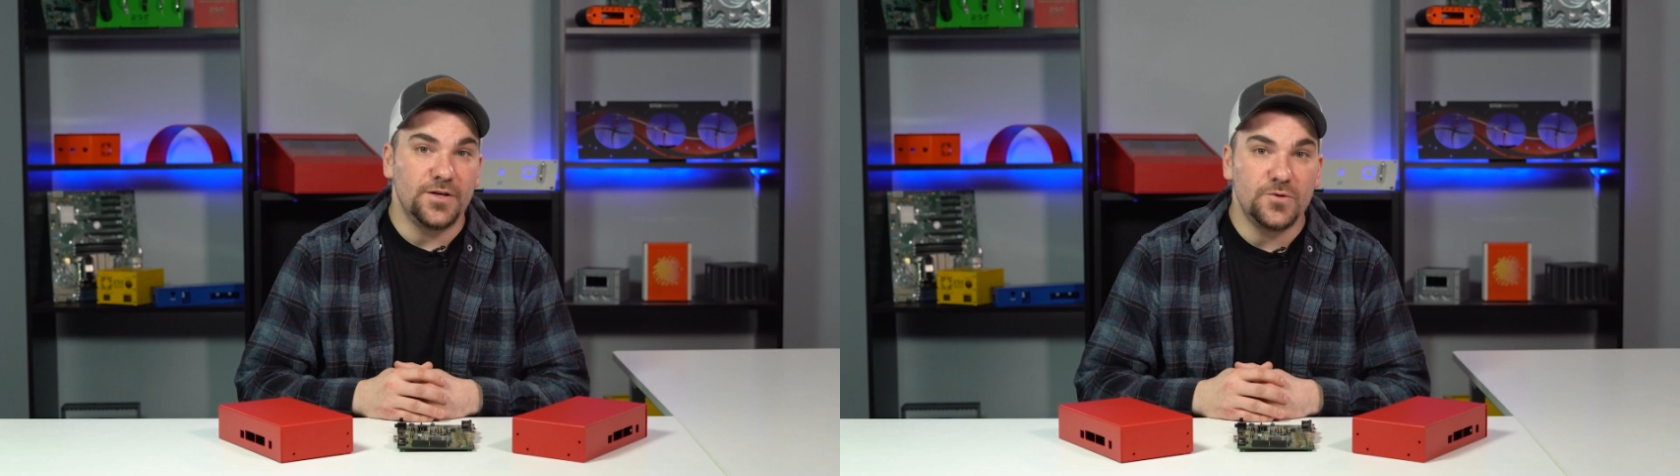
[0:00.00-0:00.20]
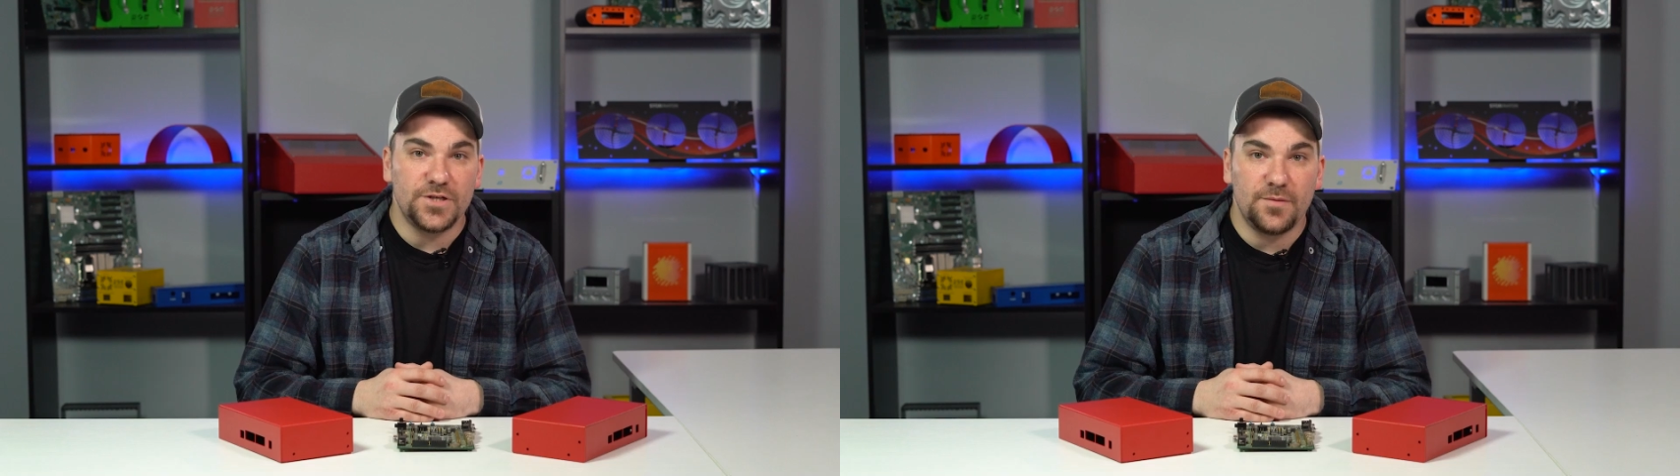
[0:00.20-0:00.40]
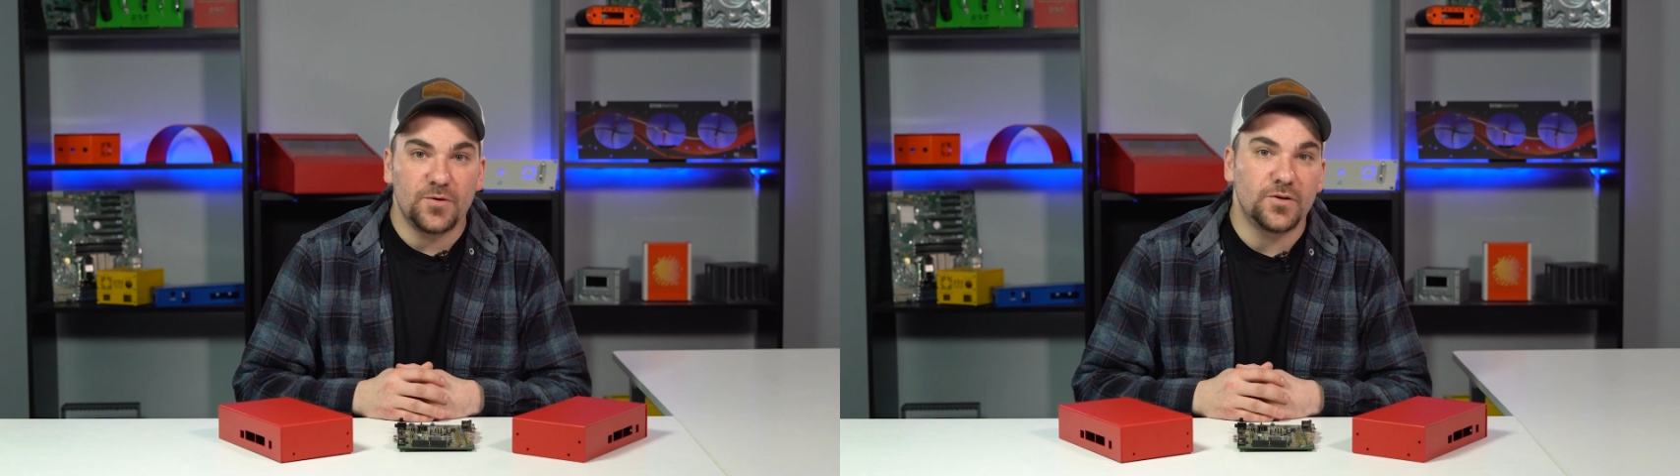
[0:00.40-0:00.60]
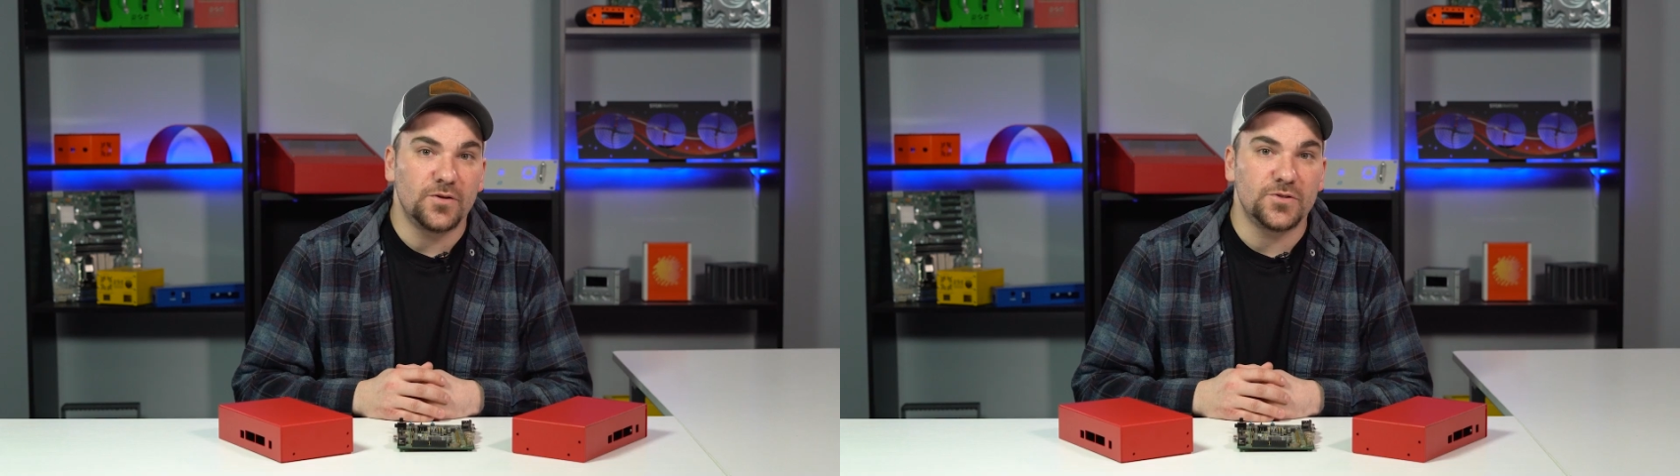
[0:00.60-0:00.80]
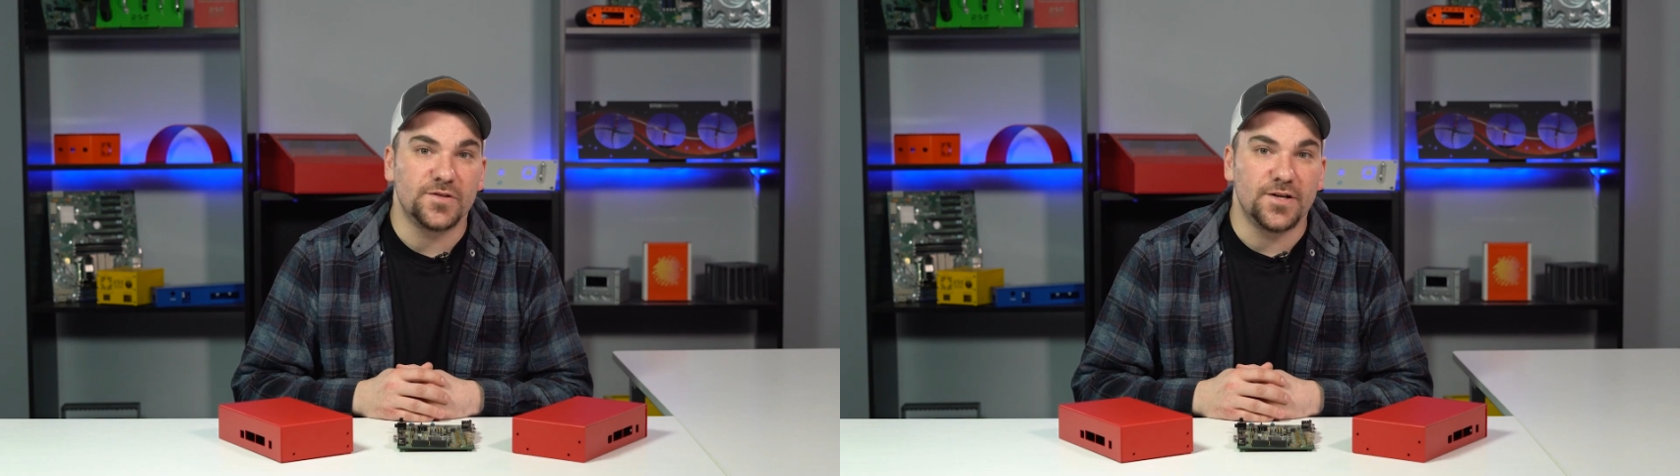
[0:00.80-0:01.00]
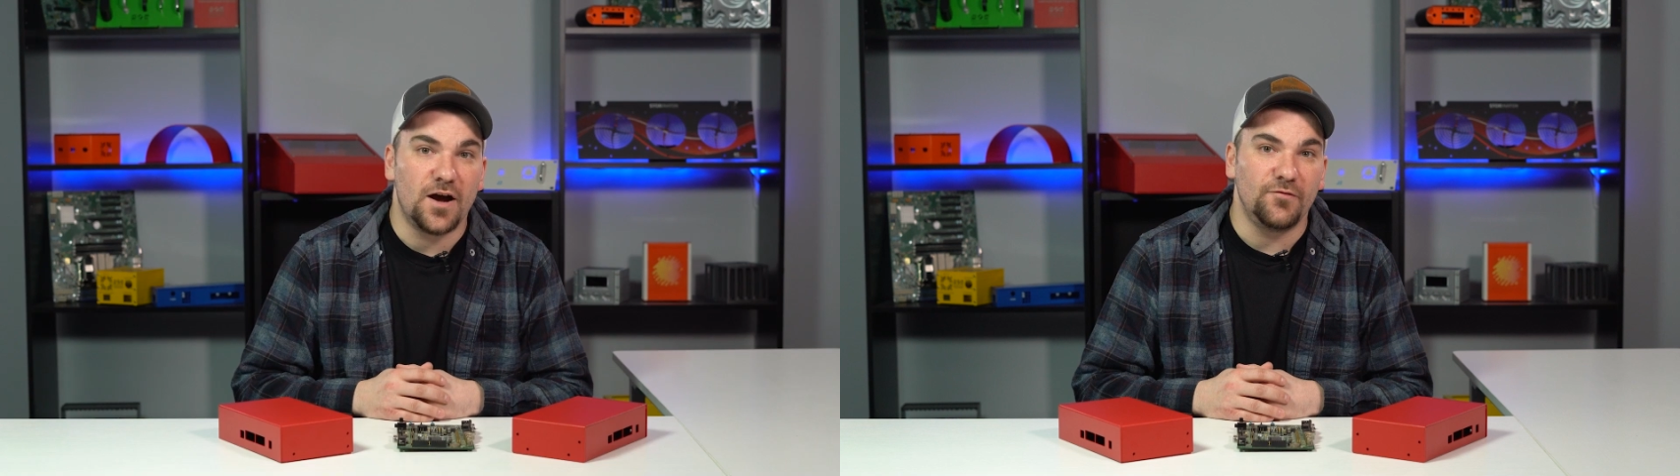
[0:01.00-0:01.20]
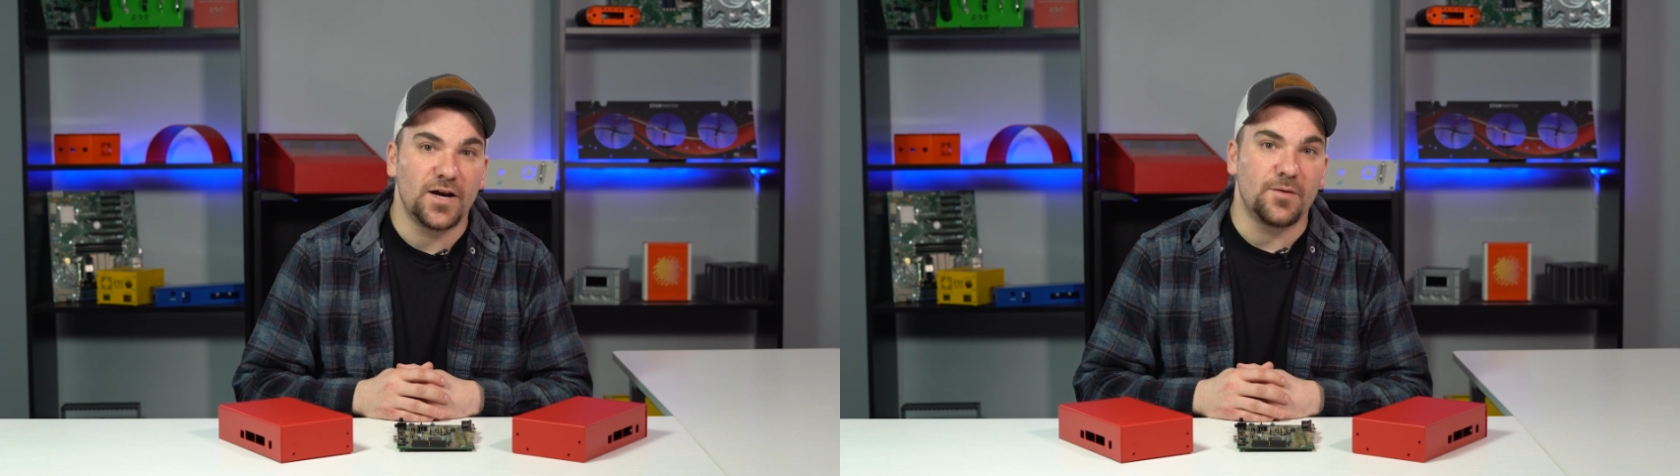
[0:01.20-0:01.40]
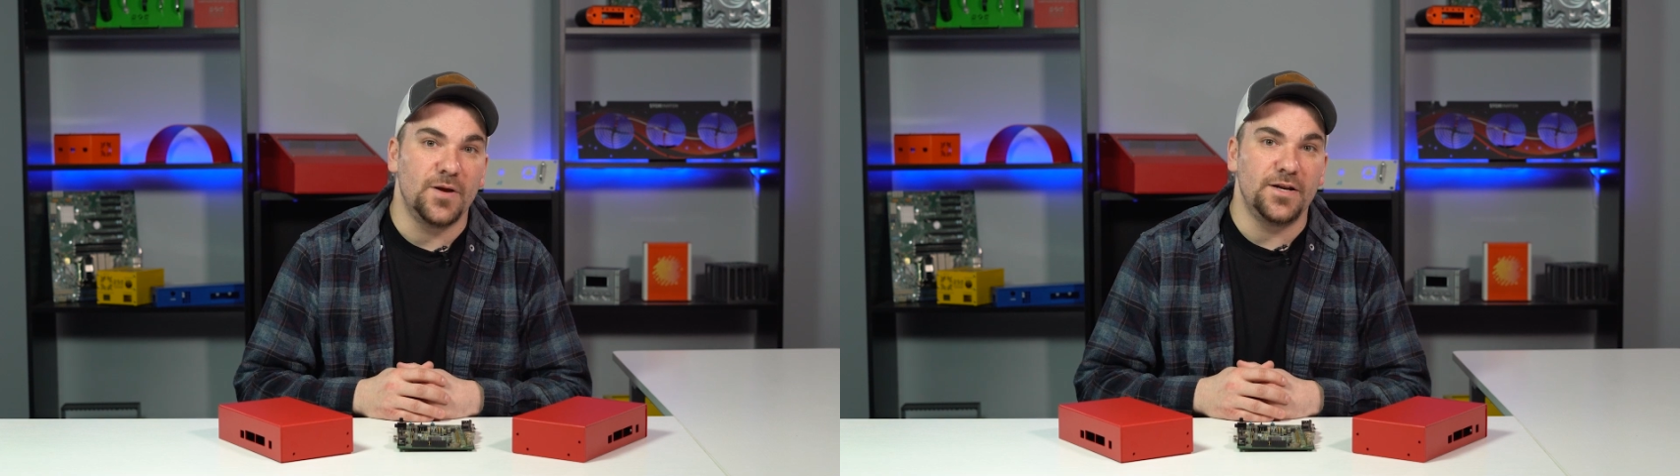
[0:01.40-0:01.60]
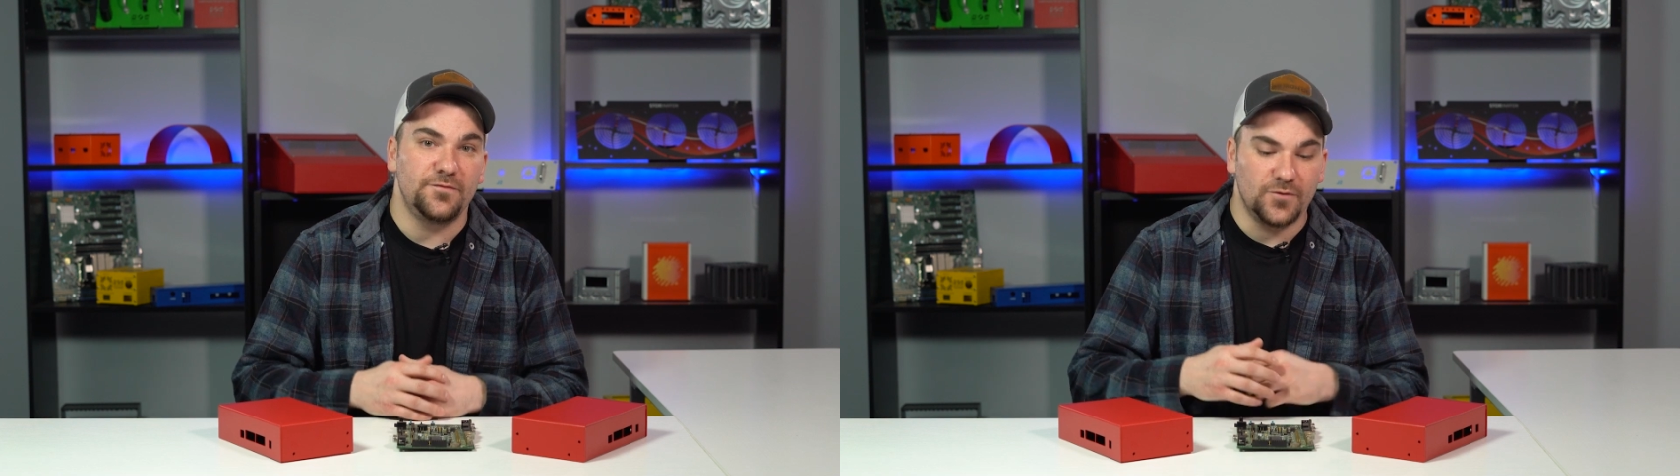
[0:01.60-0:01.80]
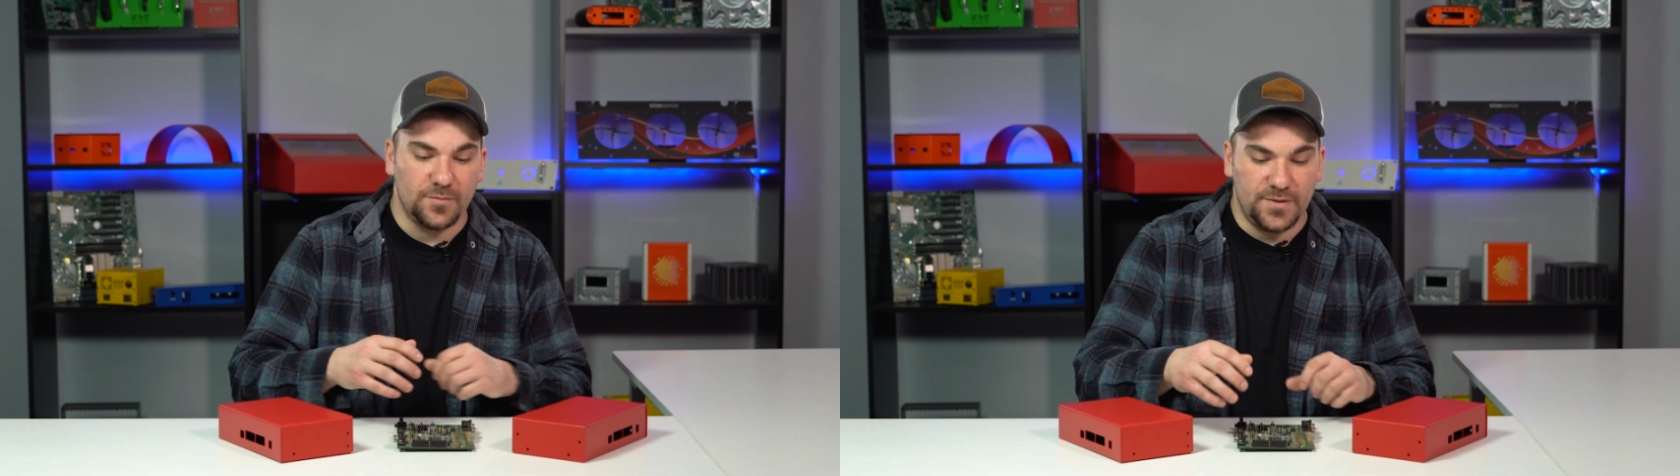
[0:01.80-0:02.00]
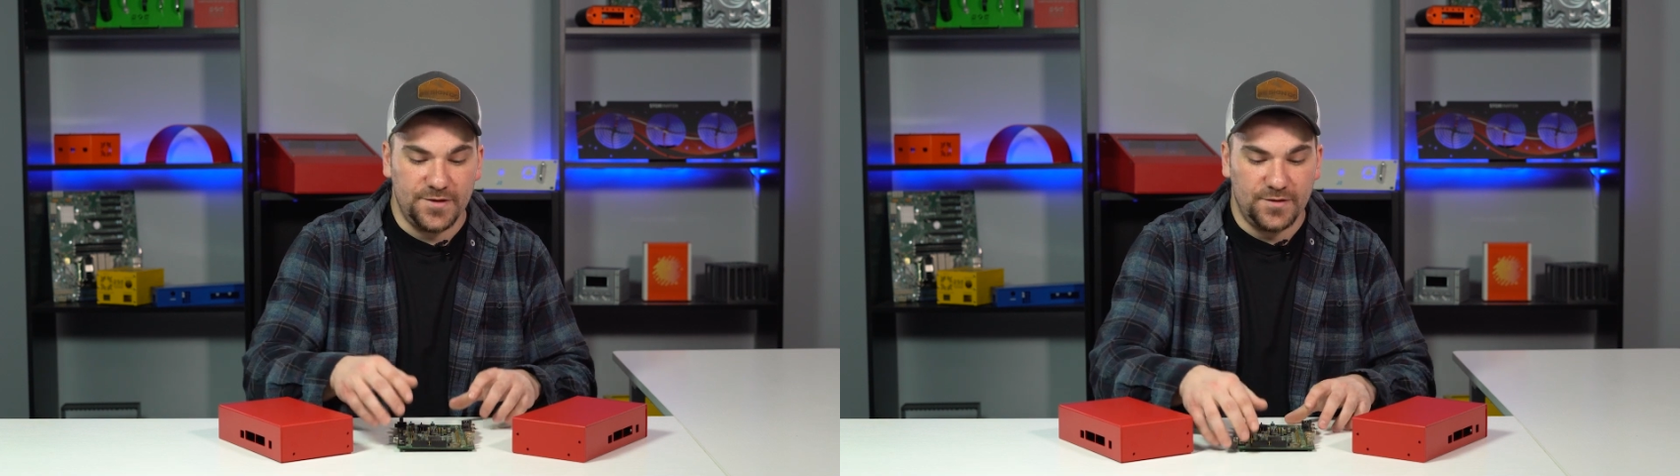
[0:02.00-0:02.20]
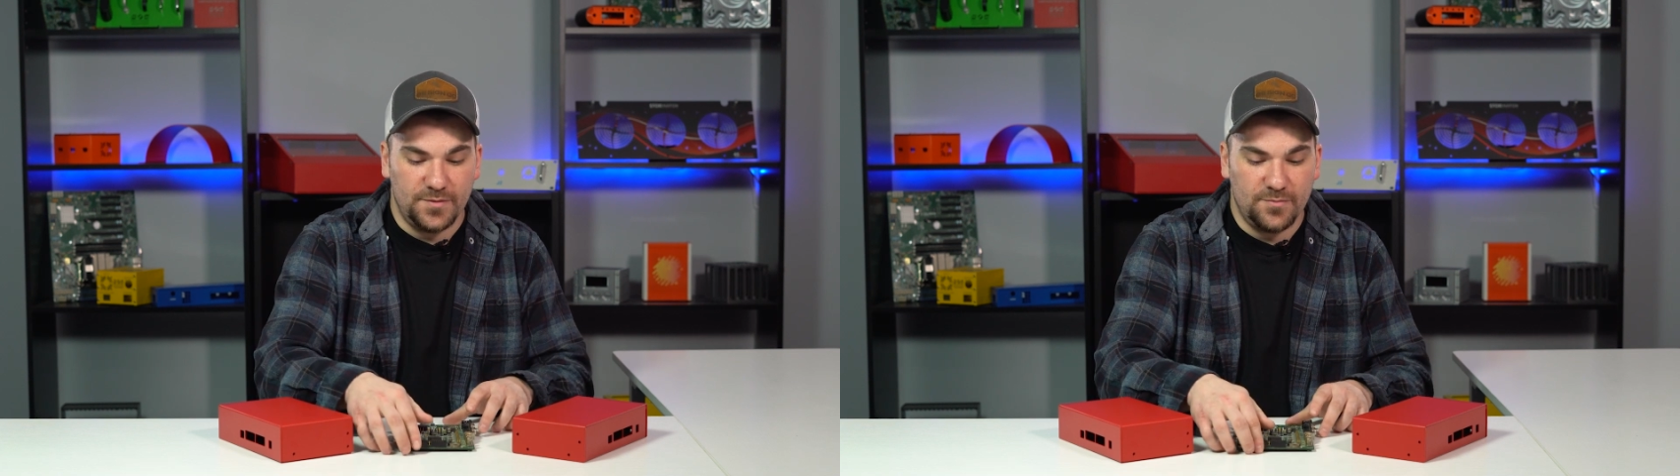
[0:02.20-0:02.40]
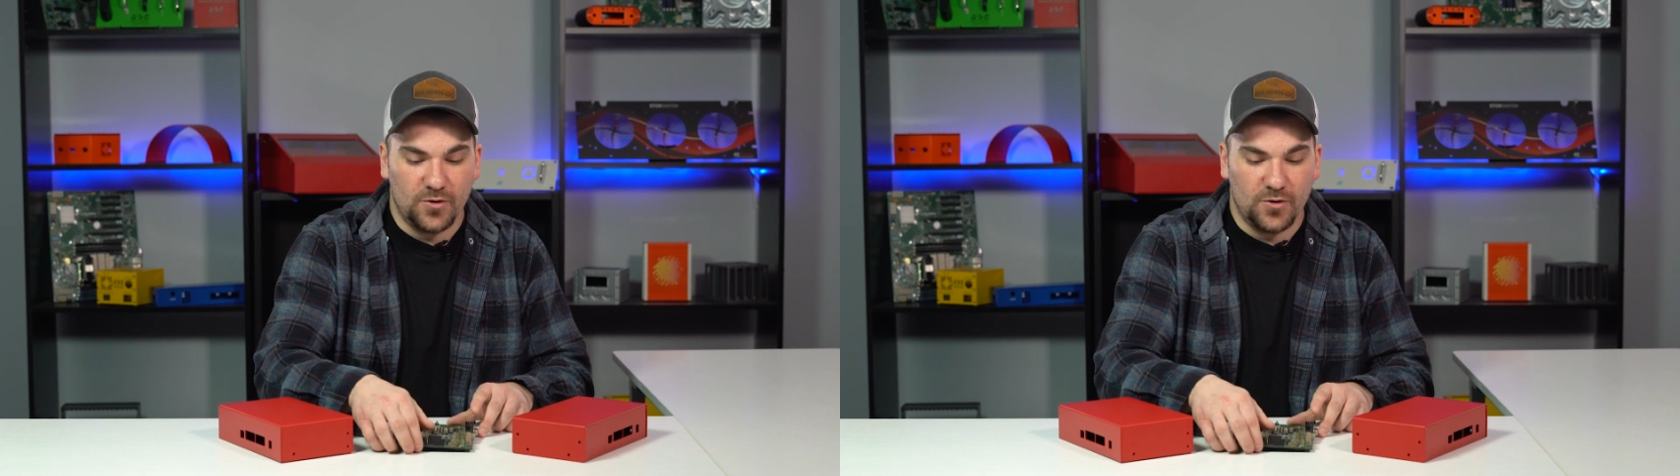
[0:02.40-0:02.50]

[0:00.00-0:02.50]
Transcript: a U-shape enclosure is not recommended for a PCB